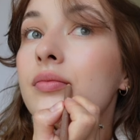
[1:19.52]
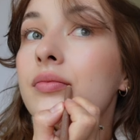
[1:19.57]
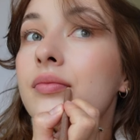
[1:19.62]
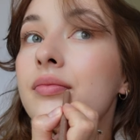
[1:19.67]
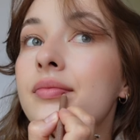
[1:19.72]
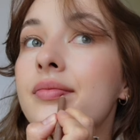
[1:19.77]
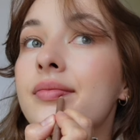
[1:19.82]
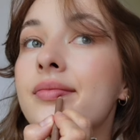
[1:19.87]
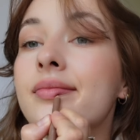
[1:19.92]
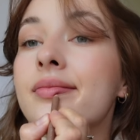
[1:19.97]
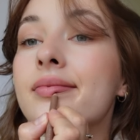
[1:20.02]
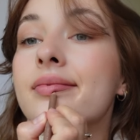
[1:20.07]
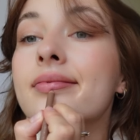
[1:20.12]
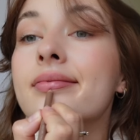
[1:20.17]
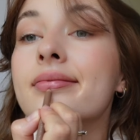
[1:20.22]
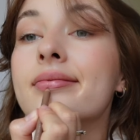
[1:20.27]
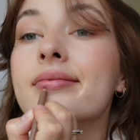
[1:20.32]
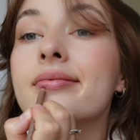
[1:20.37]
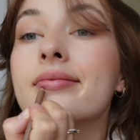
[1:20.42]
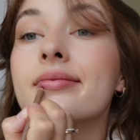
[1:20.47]

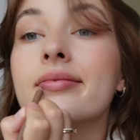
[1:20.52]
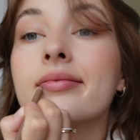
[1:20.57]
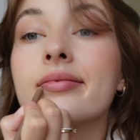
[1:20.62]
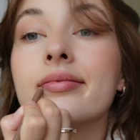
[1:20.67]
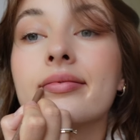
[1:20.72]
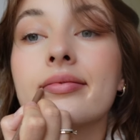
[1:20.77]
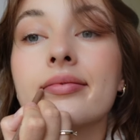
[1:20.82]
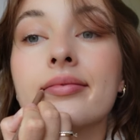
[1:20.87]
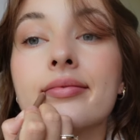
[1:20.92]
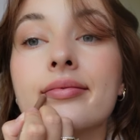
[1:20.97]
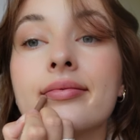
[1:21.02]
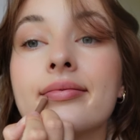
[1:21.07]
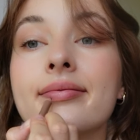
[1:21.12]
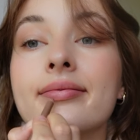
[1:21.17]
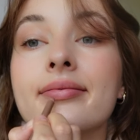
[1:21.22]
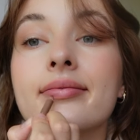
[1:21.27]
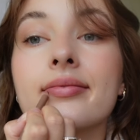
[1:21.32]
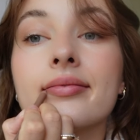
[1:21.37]
(silence)